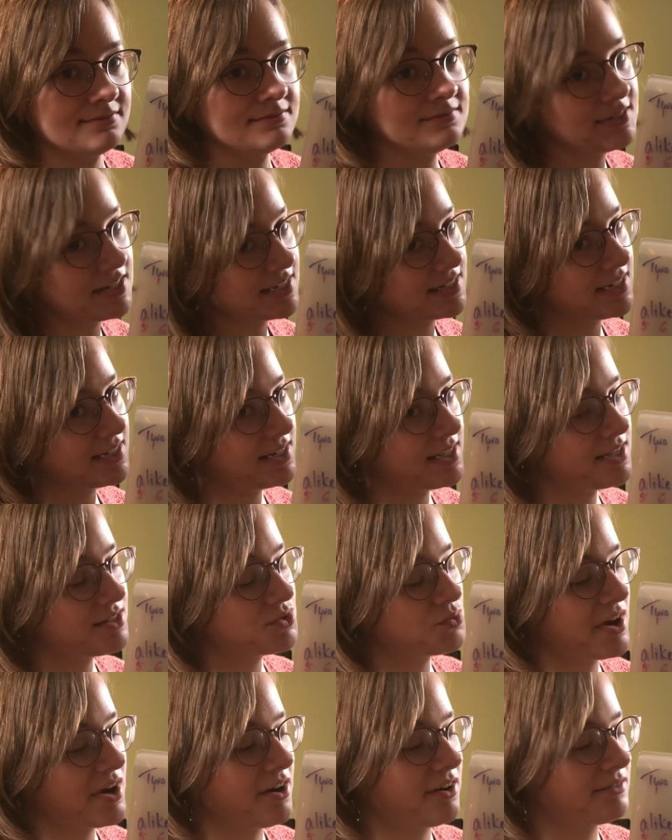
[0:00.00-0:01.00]
Dignity is
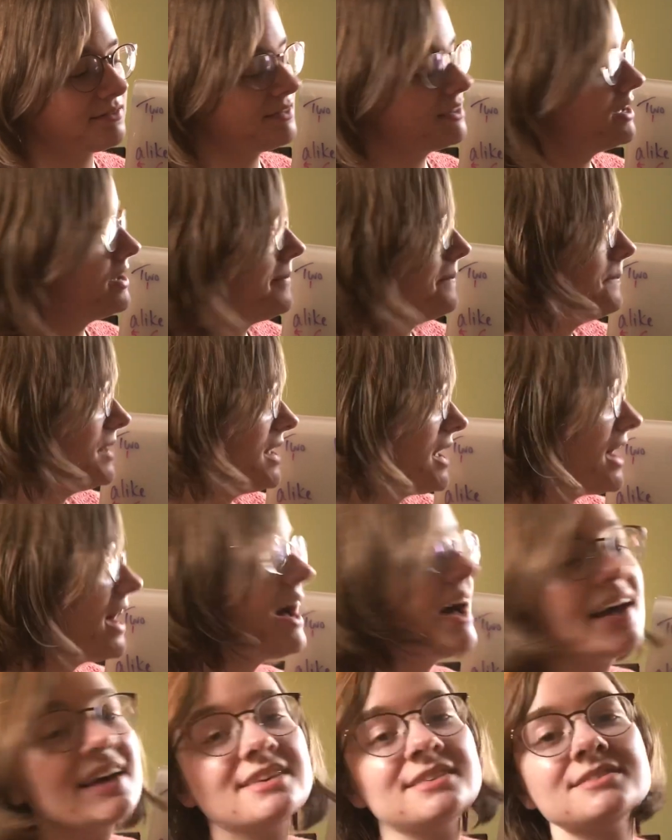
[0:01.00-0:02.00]
weird
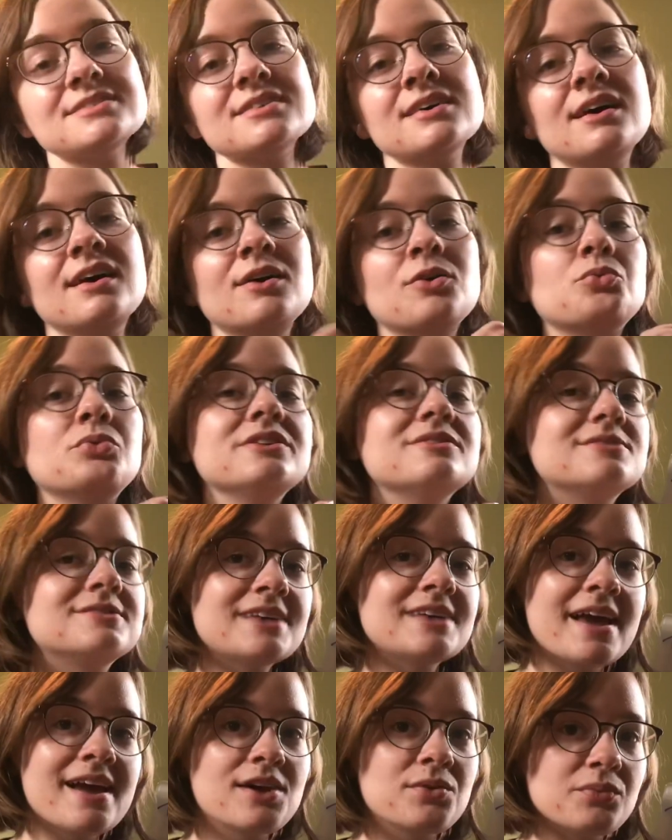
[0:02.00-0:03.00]
because we
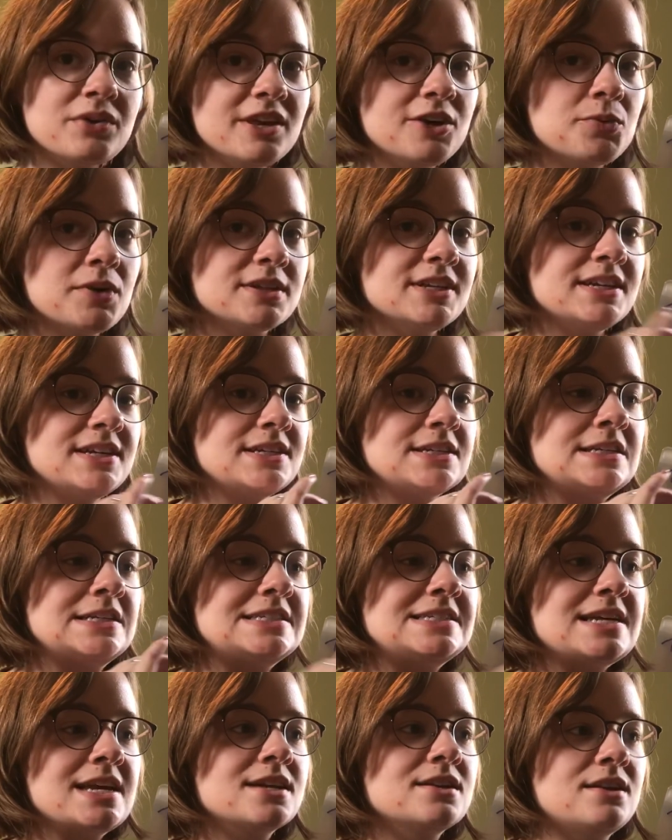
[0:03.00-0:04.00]
say it really quickly,
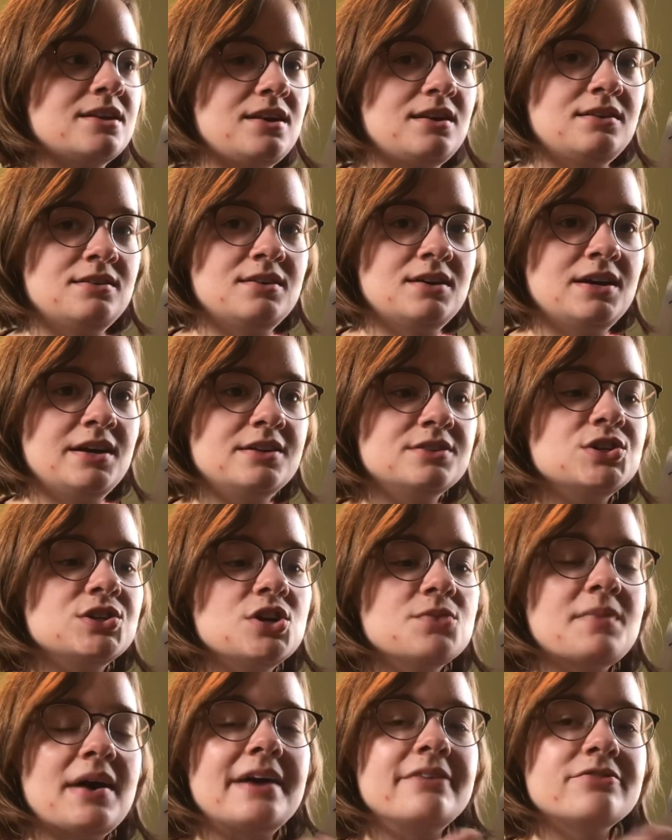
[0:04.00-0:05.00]
dignity. So
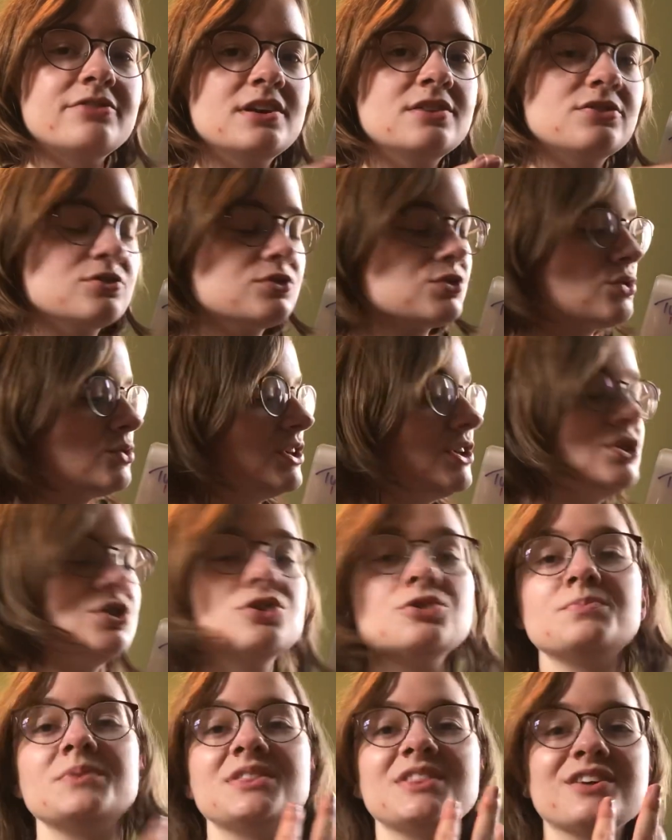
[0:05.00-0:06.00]
you might think there's only
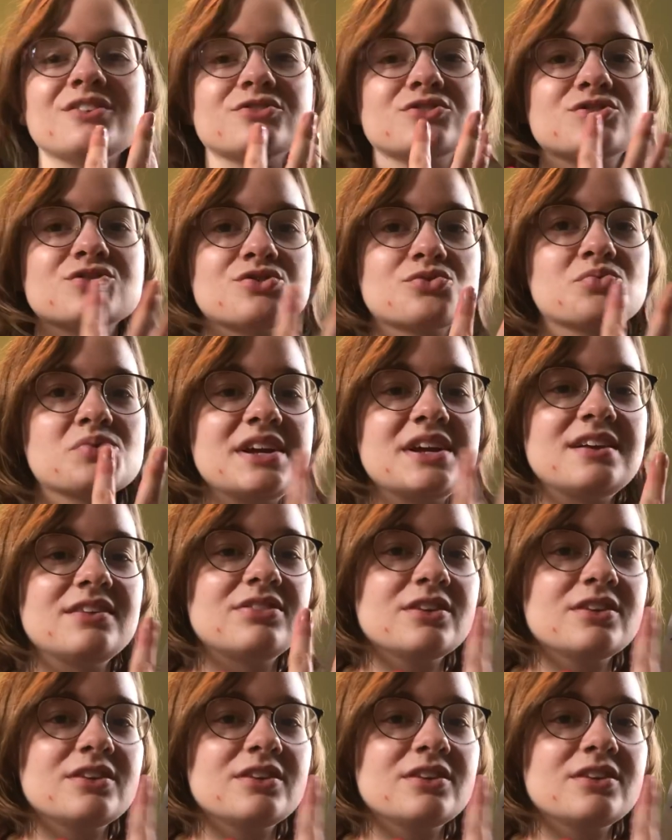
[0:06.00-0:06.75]
2, but there's 3.